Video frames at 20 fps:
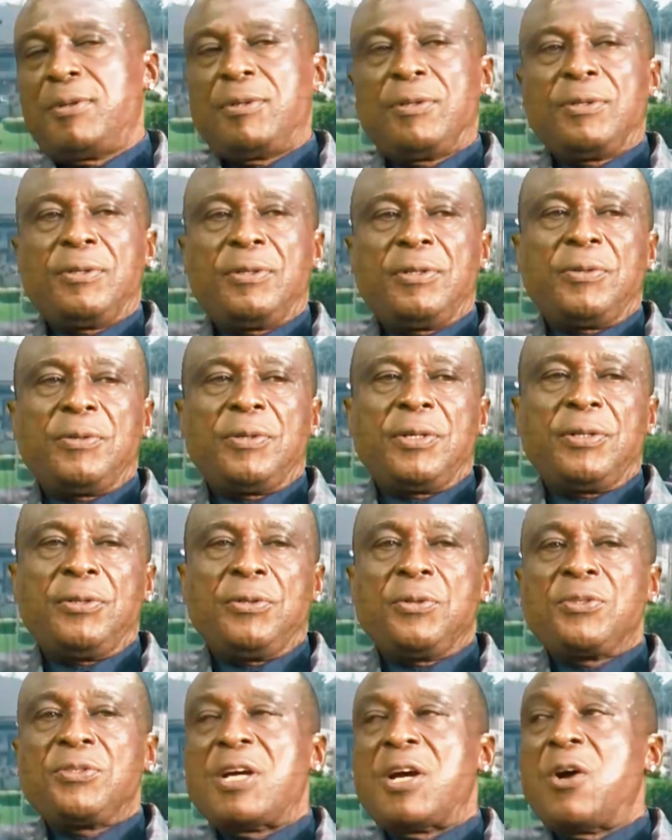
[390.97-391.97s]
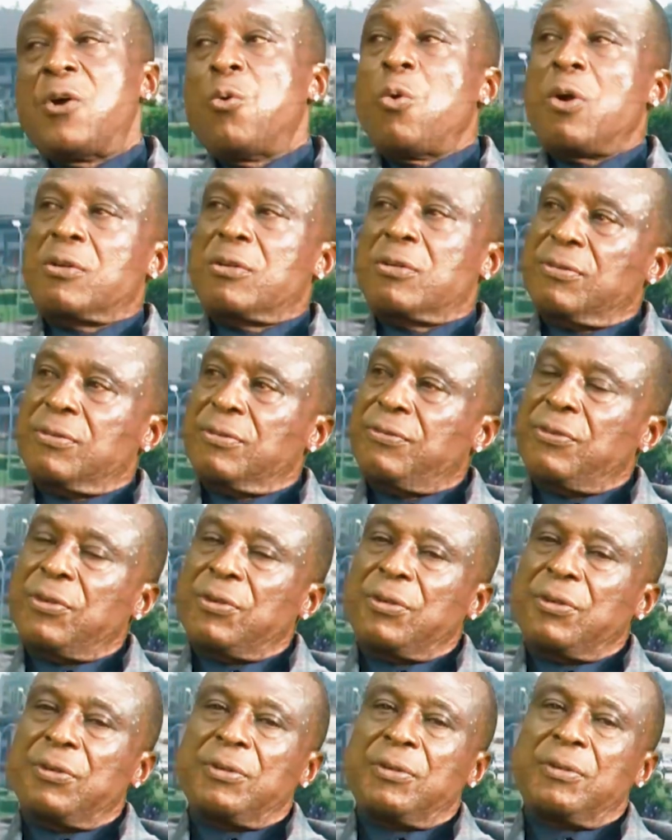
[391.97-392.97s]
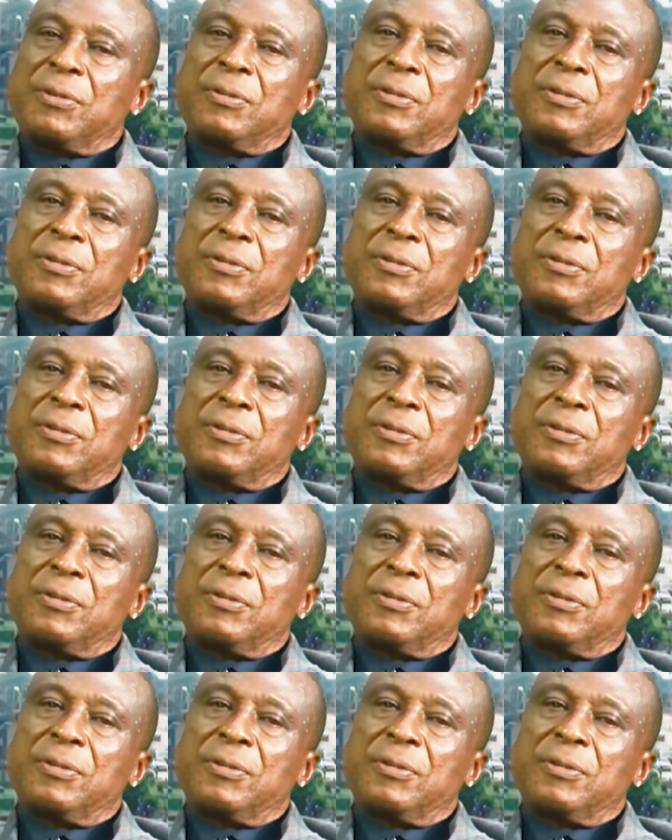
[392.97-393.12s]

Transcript: They were those that worked for